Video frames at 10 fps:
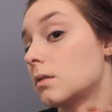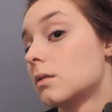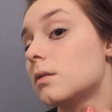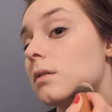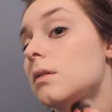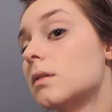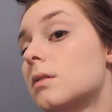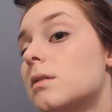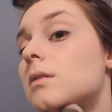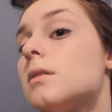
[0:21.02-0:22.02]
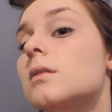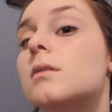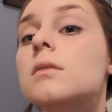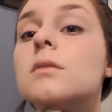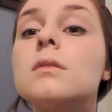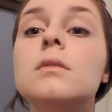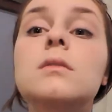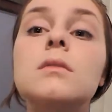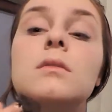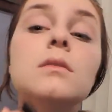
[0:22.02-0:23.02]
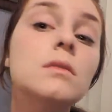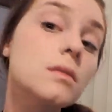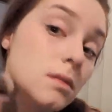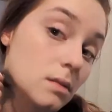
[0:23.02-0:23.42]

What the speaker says: [no speech]